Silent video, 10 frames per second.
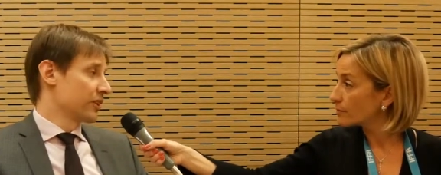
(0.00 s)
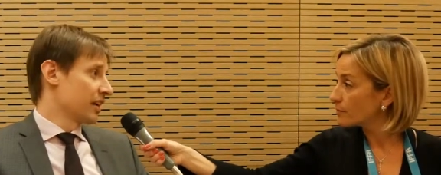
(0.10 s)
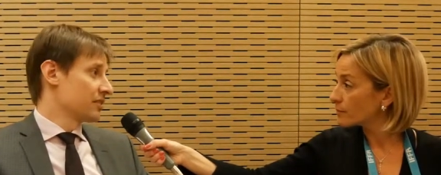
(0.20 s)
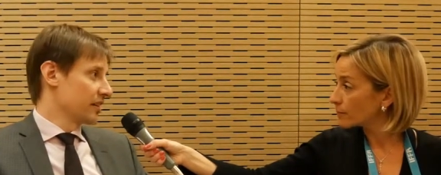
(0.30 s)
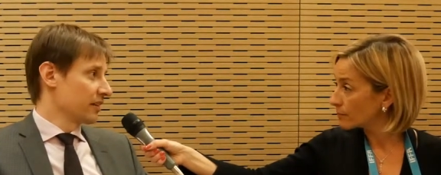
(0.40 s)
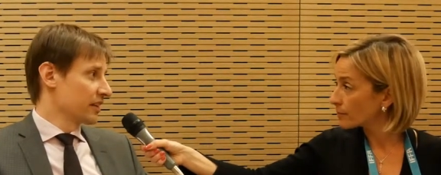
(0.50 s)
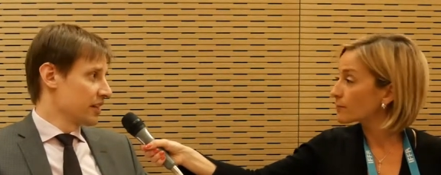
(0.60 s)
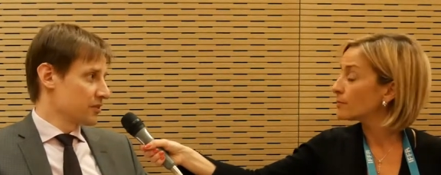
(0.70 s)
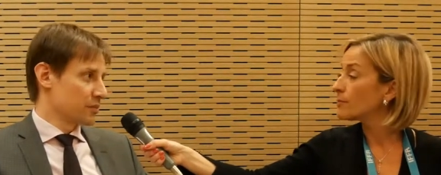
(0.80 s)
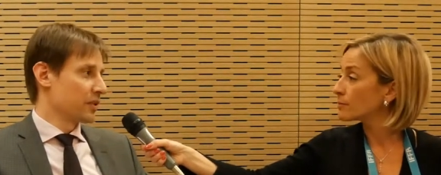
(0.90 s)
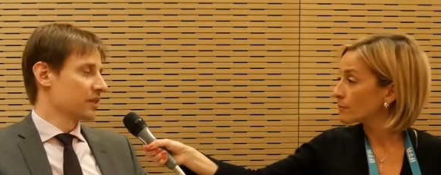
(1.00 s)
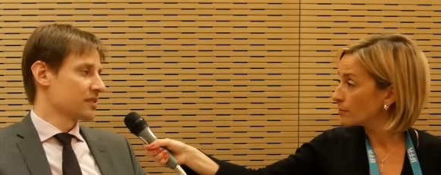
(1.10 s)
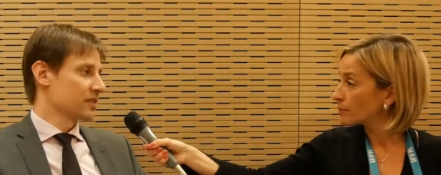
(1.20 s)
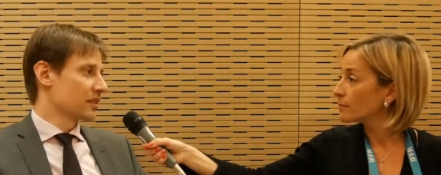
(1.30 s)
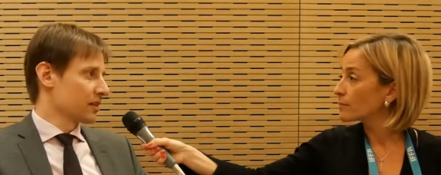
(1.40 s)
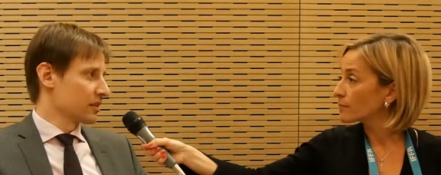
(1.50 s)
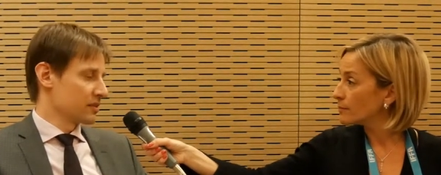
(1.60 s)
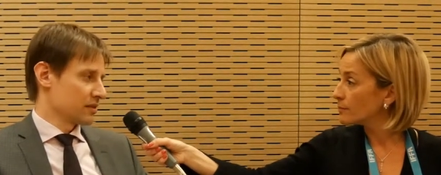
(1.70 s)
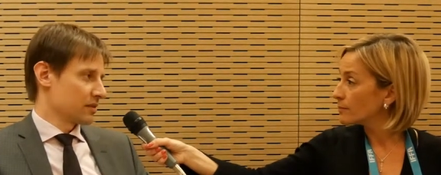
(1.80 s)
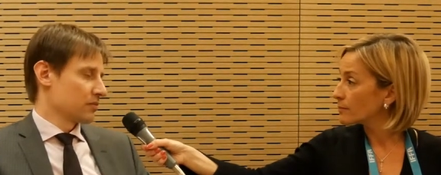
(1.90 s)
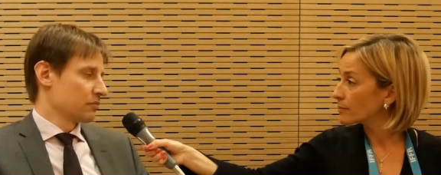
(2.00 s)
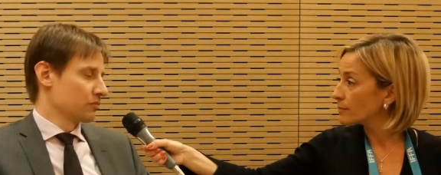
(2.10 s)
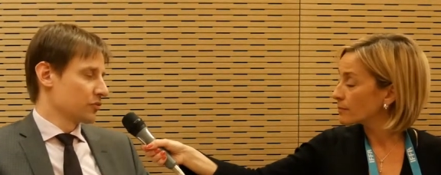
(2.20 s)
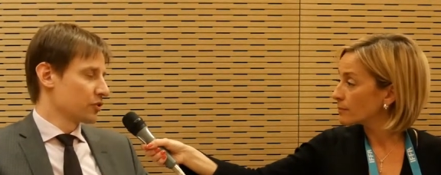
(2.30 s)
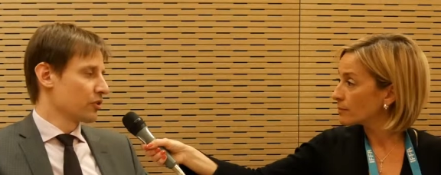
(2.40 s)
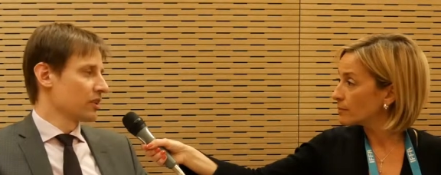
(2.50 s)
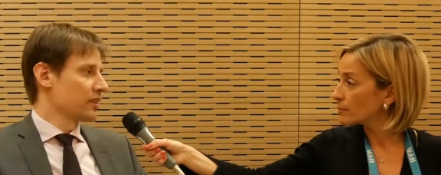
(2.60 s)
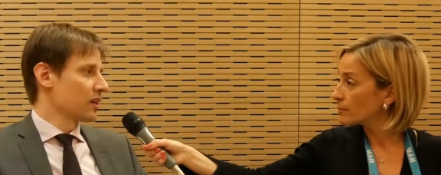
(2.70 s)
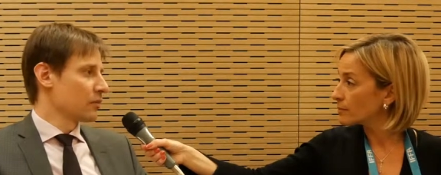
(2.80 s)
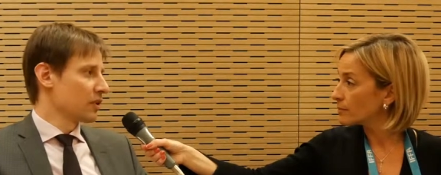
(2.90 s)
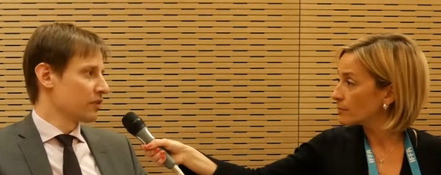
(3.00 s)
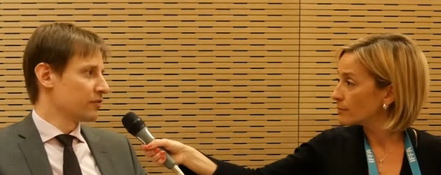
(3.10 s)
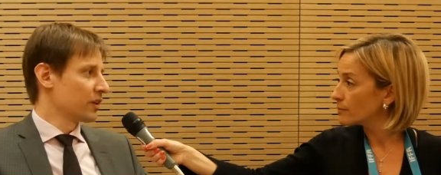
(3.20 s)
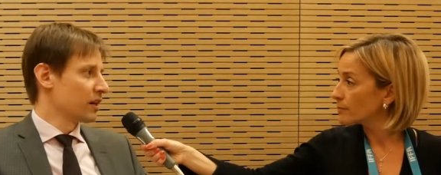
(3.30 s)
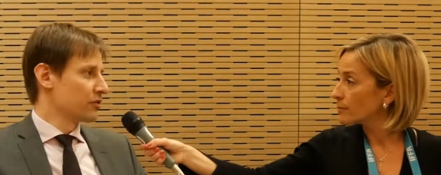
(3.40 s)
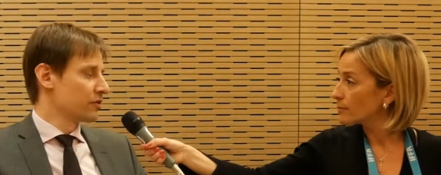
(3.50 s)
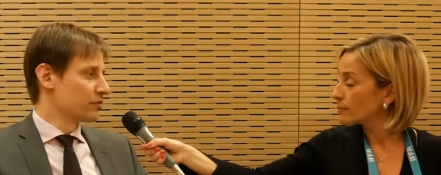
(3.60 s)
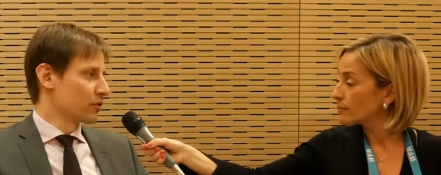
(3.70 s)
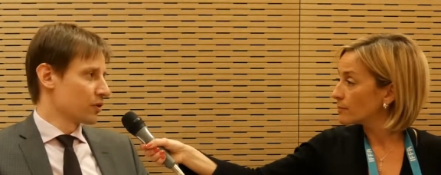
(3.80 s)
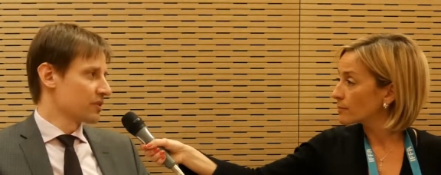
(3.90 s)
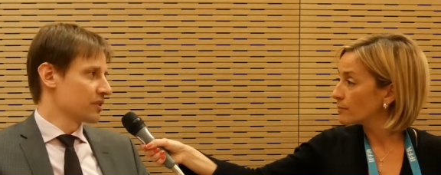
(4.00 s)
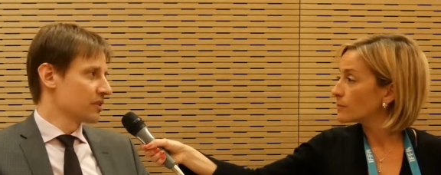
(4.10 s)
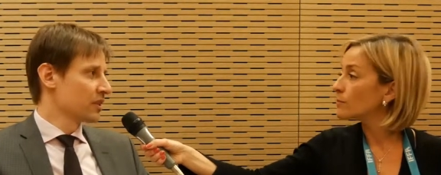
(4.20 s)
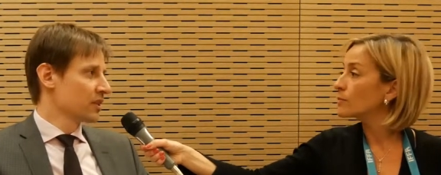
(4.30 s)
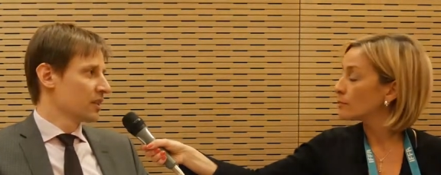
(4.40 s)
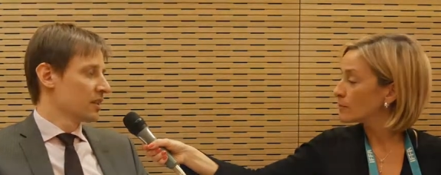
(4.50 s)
Speaker 1: we can't tell yet, but it's surely above 140